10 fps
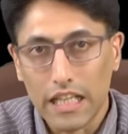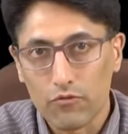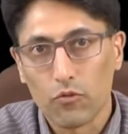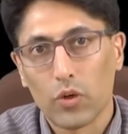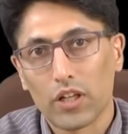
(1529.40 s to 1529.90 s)

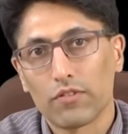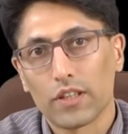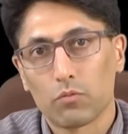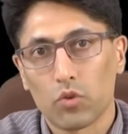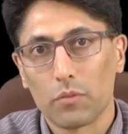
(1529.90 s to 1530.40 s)
If
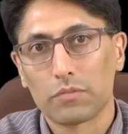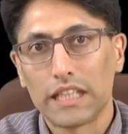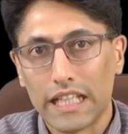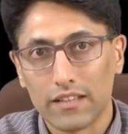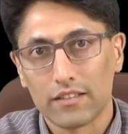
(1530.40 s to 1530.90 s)

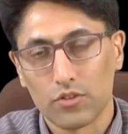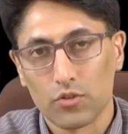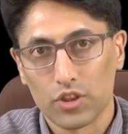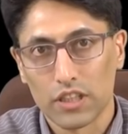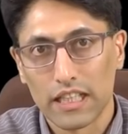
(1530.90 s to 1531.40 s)
welfare-prompted
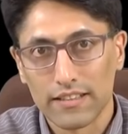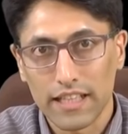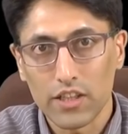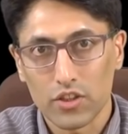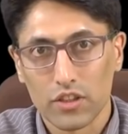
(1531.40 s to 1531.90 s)

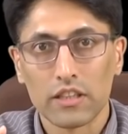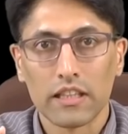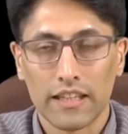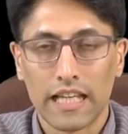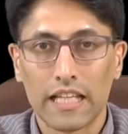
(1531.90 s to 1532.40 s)

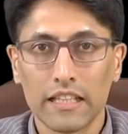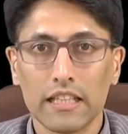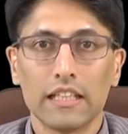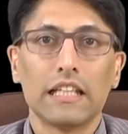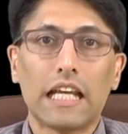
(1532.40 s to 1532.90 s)
institutionalization then
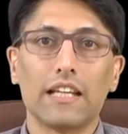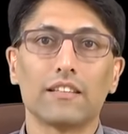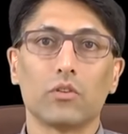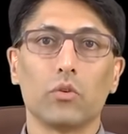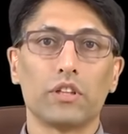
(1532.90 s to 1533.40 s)

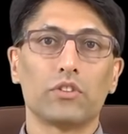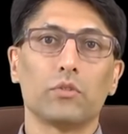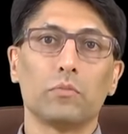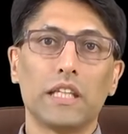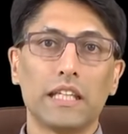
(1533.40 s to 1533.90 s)
is going
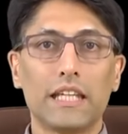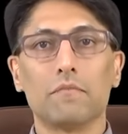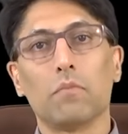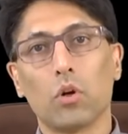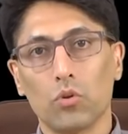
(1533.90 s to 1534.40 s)
to be
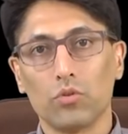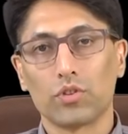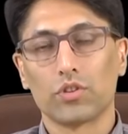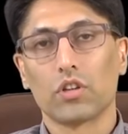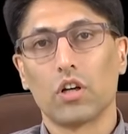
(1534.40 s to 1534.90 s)

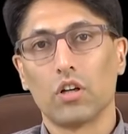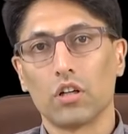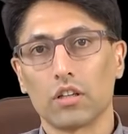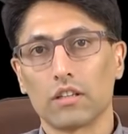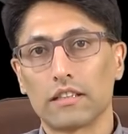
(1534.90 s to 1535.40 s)
imposed
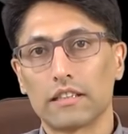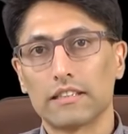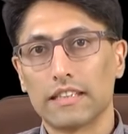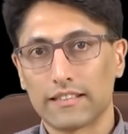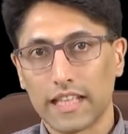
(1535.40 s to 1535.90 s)
on
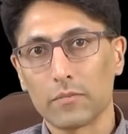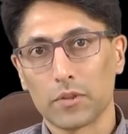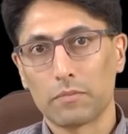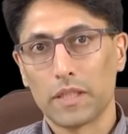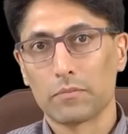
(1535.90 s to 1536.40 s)

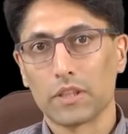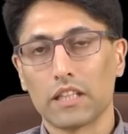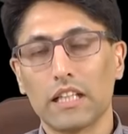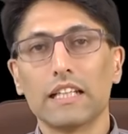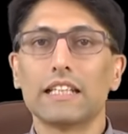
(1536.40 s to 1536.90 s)
disabled people,
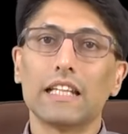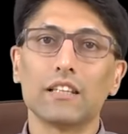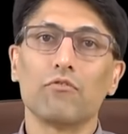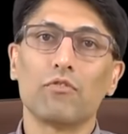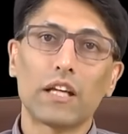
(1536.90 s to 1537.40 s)
then
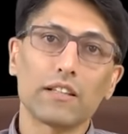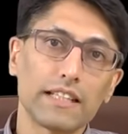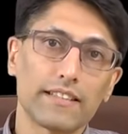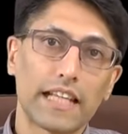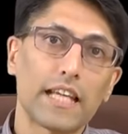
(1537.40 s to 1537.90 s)
the
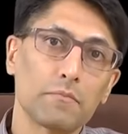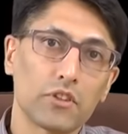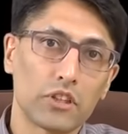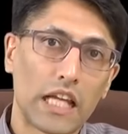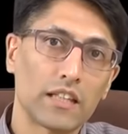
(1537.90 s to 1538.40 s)
very same
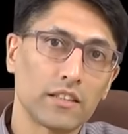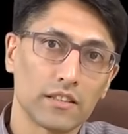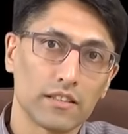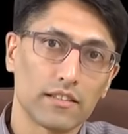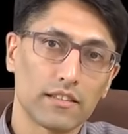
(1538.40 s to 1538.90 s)

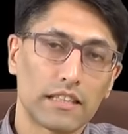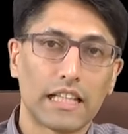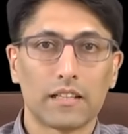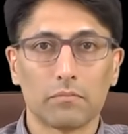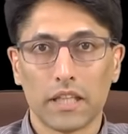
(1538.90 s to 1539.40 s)
standards
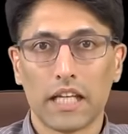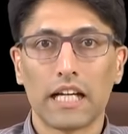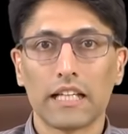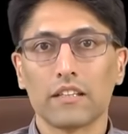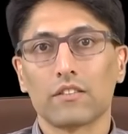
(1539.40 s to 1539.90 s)
that
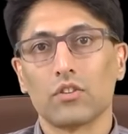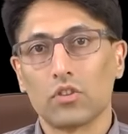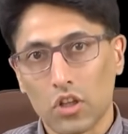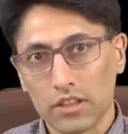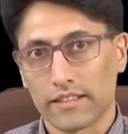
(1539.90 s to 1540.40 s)
apply to
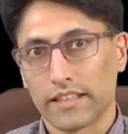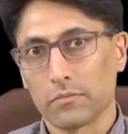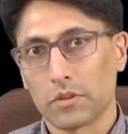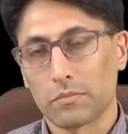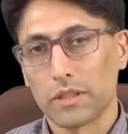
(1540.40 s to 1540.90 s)

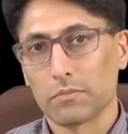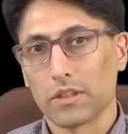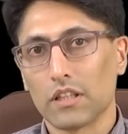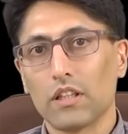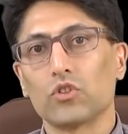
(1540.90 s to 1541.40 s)
non-disabled
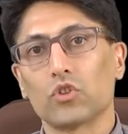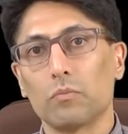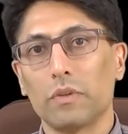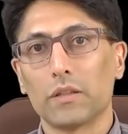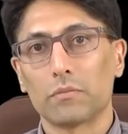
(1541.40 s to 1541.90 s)
people
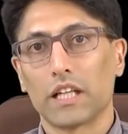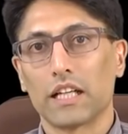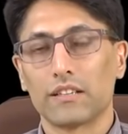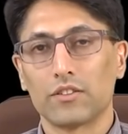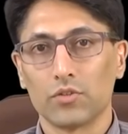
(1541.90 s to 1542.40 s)
should be
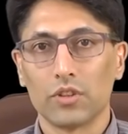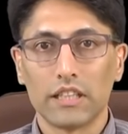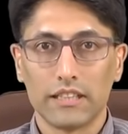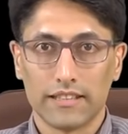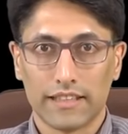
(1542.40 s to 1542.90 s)
applied to
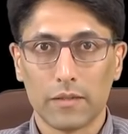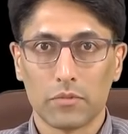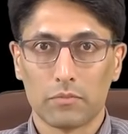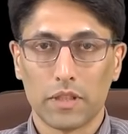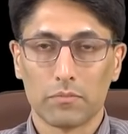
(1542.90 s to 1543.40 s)

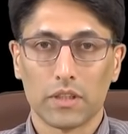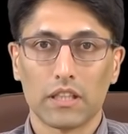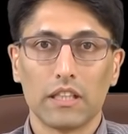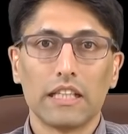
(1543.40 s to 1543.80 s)
disabled people.